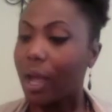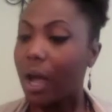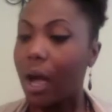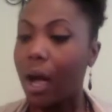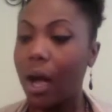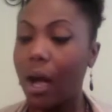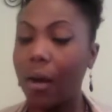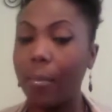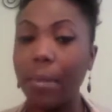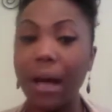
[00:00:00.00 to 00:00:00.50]

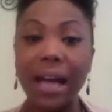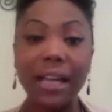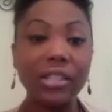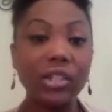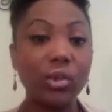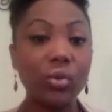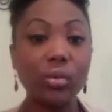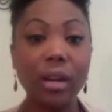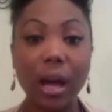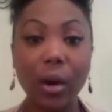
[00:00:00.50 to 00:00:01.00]
Um, I
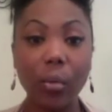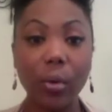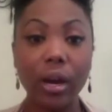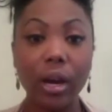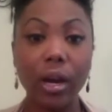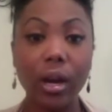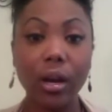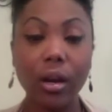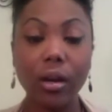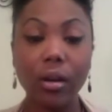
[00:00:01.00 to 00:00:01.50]
do not
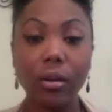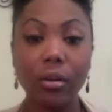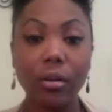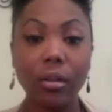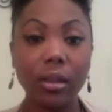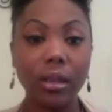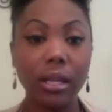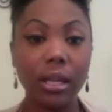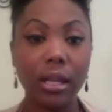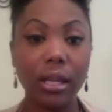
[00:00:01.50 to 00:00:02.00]
wear
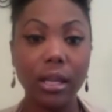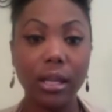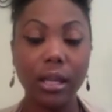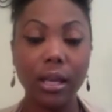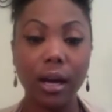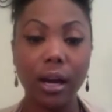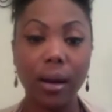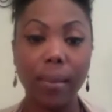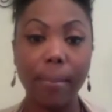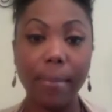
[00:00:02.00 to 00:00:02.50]
the
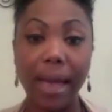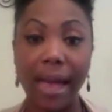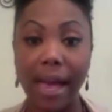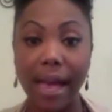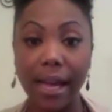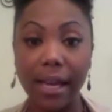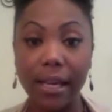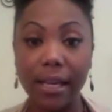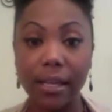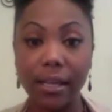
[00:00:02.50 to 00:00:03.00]

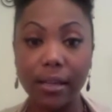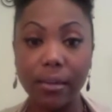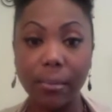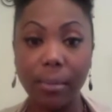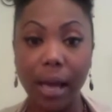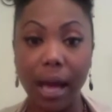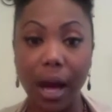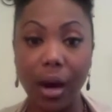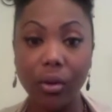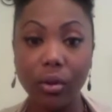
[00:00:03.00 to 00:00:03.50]
MAC
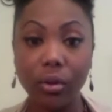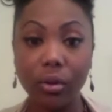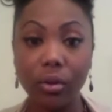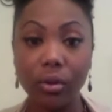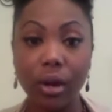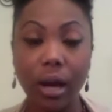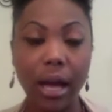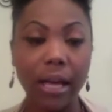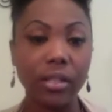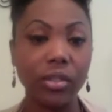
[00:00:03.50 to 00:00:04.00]

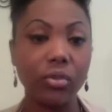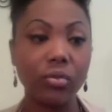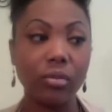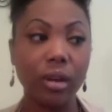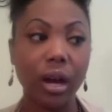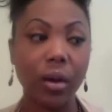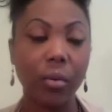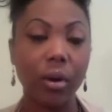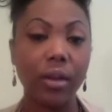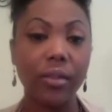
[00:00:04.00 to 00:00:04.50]
powder. I do
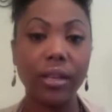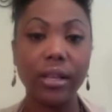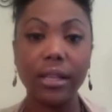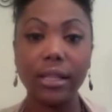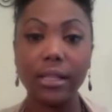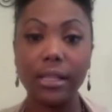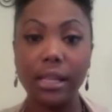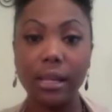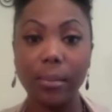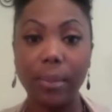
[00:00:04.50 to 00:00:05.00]
not wear the
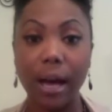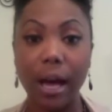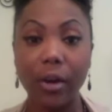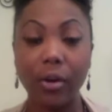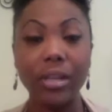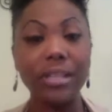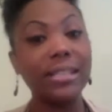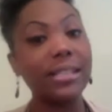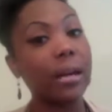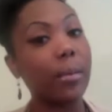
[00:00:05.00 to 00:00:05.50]
Clinique powder
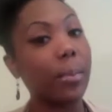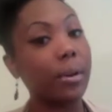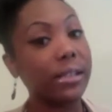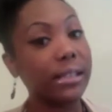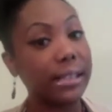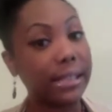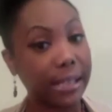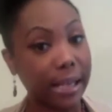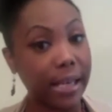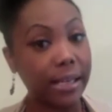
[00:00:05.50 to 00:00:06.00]
except
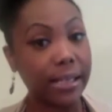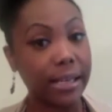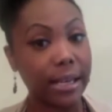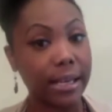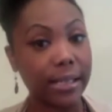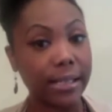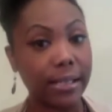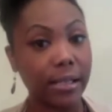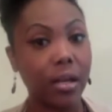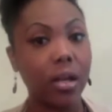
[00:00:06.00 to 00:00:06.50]
on
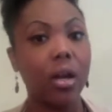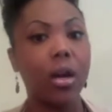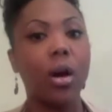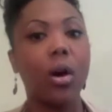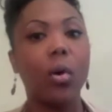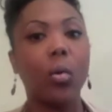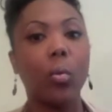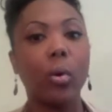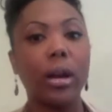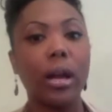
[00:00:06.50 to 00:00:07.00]
Sundays
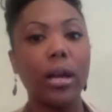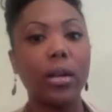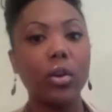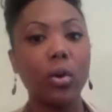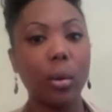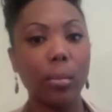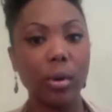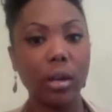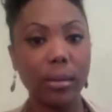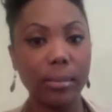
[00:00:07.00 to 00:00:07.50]
when I
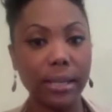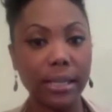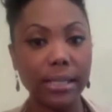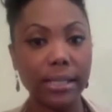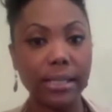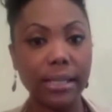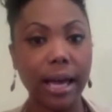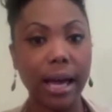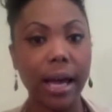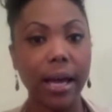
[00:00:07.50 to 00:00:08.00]
know I'm going to be
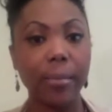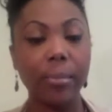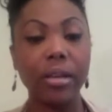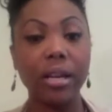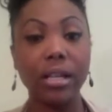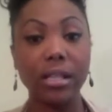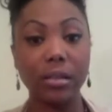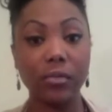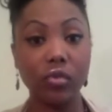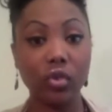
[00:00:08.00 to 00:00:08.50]
inside
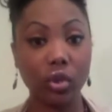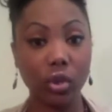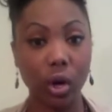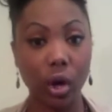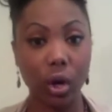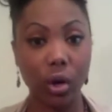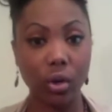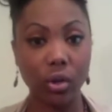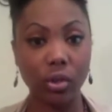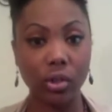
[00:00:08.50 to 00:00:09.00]
because of
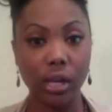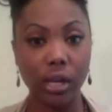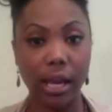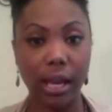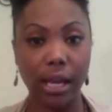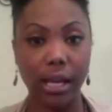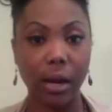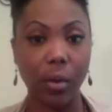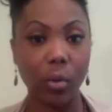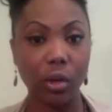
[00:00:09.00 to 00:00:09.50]
church
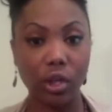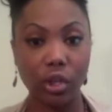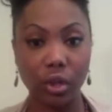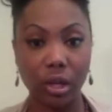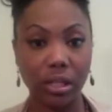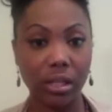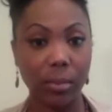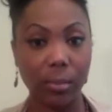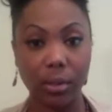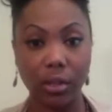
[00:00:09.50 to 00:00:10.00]
and I want to
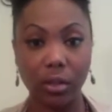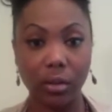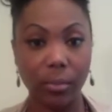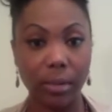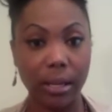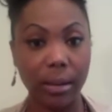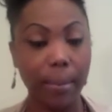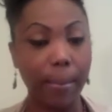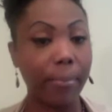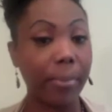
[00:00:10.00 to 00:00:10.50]
dress up a little
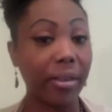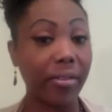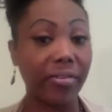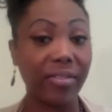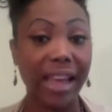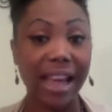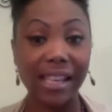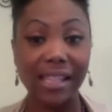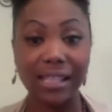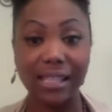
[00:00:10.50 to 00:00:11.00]
bit. But
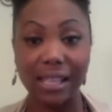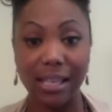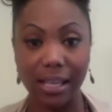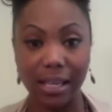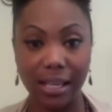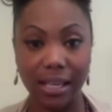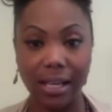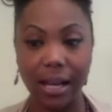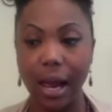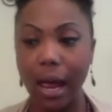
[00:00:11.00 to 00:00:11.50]
that's
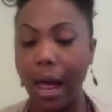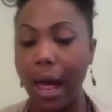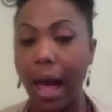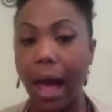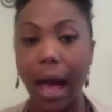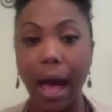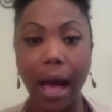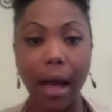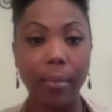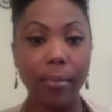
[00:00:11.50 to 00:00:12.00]
it.
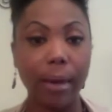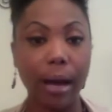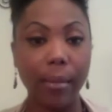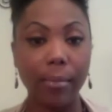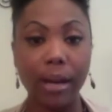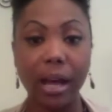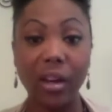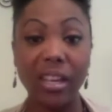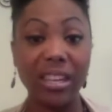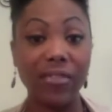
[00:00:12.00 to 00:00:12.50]
Um,
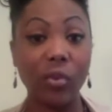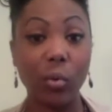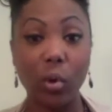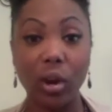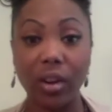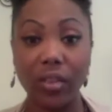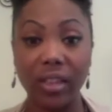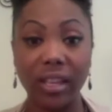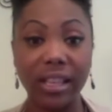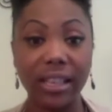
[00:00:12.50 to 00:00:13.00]
I'm not even
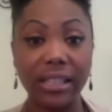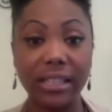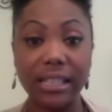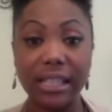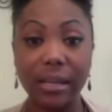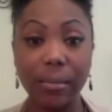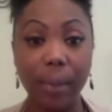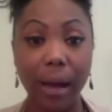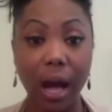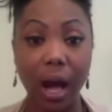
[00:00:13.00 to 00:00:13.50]
wearing the
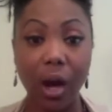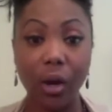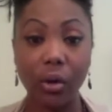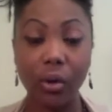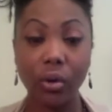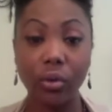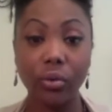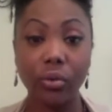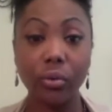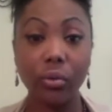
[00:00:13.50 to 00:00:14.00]
Clinique
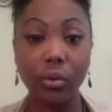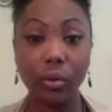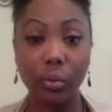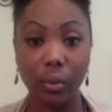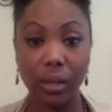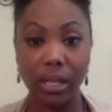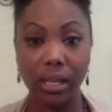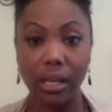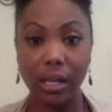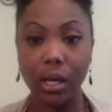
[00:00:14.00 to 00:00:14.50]
powder through the
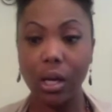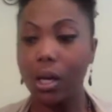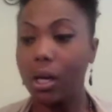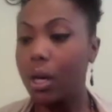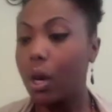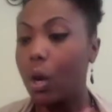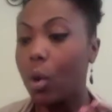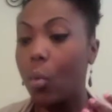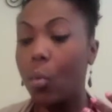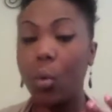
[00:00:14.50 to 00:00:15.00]
week.
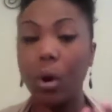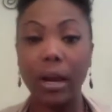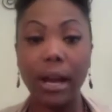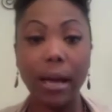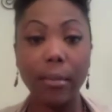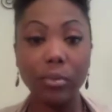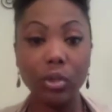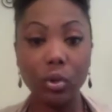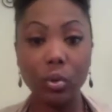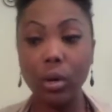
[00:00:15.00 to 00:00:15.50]
What
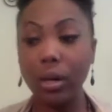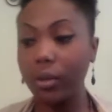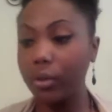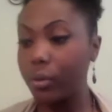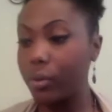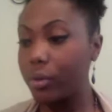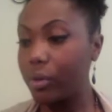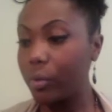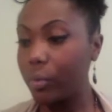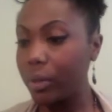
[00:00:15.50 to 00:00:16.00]
I'm doing
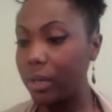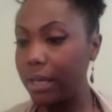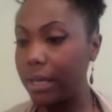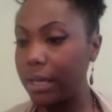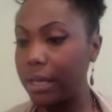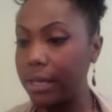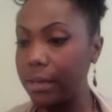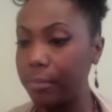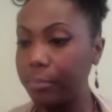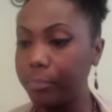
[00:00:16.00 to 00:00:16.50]
through the
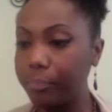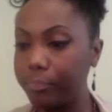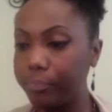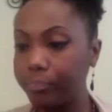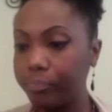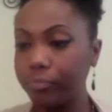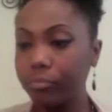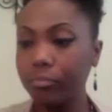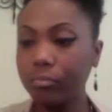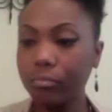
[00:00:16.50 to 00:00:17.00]
week
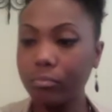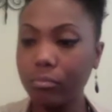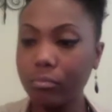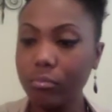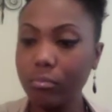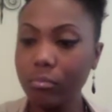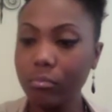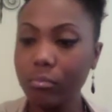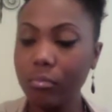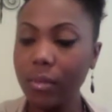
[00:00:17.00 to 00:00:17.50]

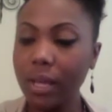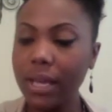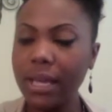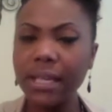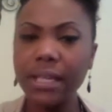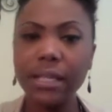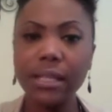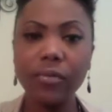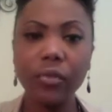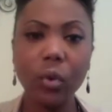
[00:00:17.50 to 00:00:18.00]

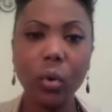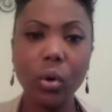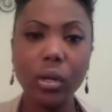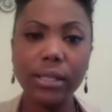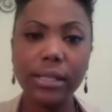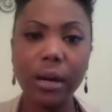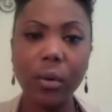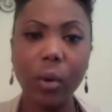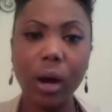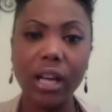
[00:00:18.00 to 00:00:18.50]
is, of
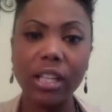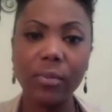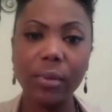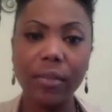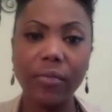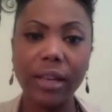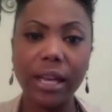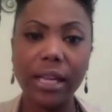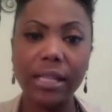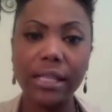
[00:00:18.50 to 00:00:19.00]
course, I wash my
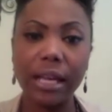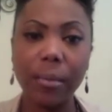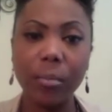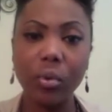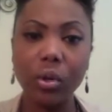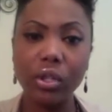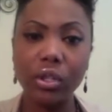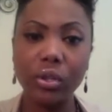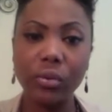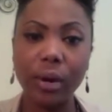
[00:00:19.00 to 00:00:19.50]
face, I
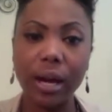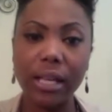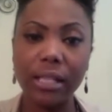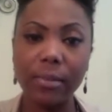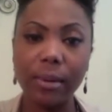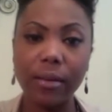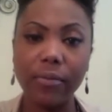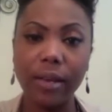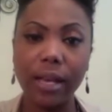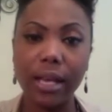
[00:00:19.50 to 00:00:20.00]
moisturize
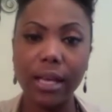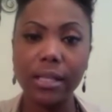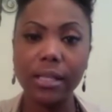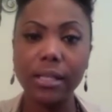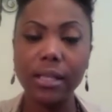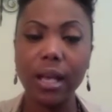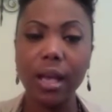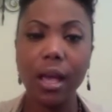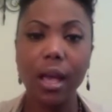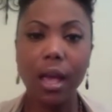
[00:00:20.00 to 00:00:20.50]
my
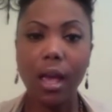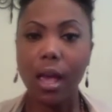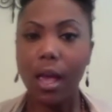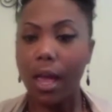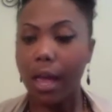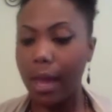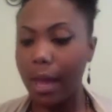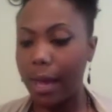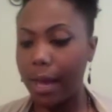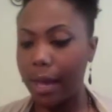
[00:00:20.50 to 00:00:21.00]
face,
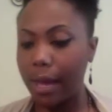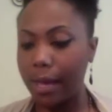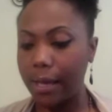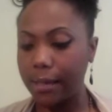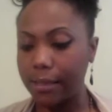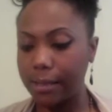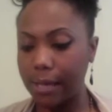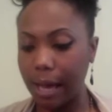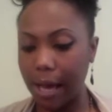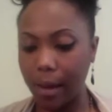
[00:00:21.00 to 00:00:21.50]

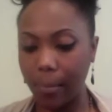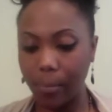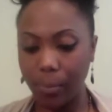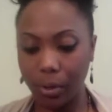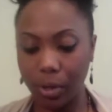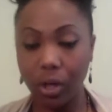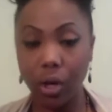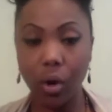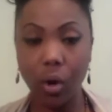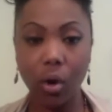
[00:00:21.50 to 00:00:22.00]
and I
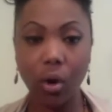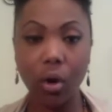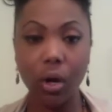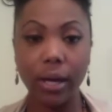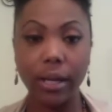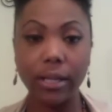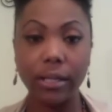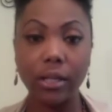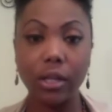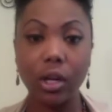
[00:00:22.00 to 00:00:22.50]
put
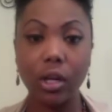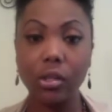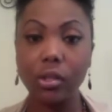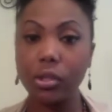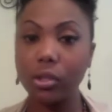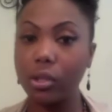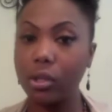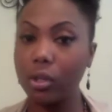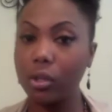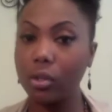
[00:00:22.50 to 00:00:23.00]
on
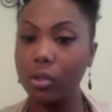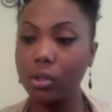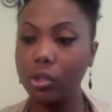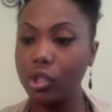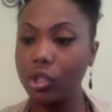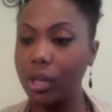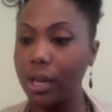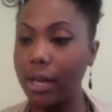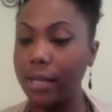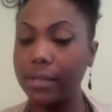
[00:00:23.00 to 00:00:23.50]

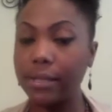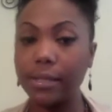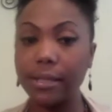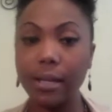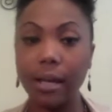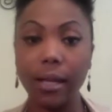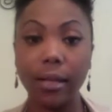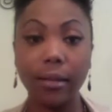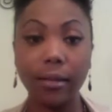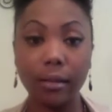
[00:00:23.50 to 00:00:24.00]
just
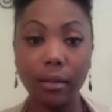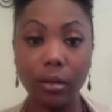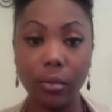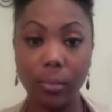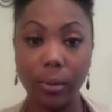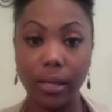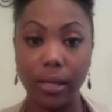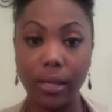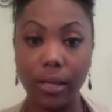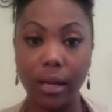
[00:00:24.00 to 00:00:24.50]
a little
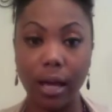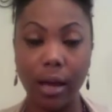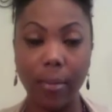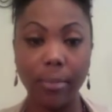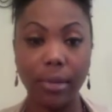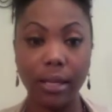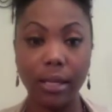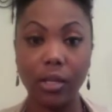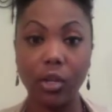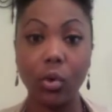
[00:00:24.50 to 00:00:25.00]
bit, I
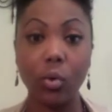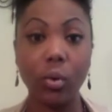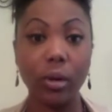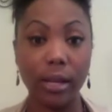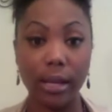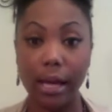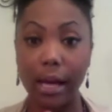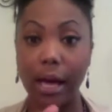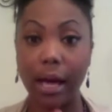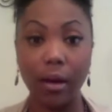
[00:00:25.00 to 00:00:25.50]
mean,
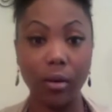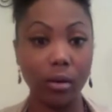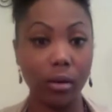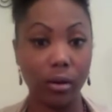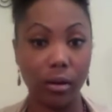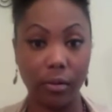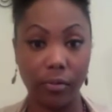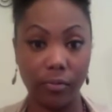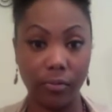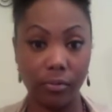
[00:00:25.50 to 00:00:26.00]
quick,
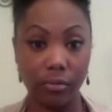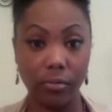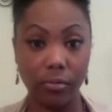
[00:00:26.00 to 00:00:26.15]
of